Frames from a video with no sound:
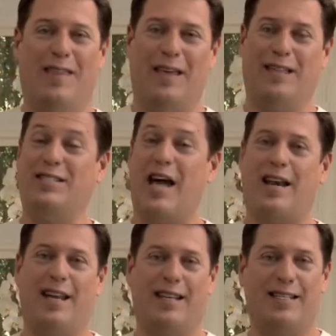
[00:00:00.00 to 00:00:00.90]
the
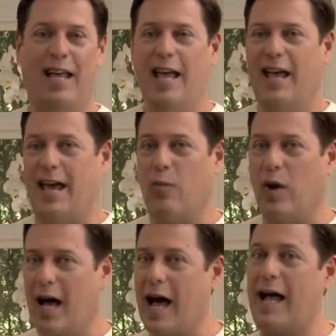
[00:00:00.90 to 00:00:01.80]
doneness and
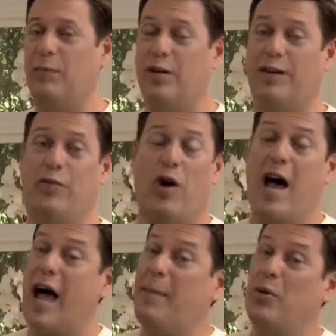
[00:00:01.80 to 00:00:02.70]
what I'm looking for.
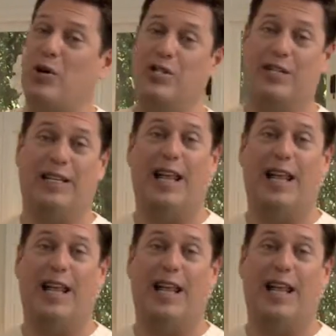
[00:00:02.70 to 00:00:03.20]
I personally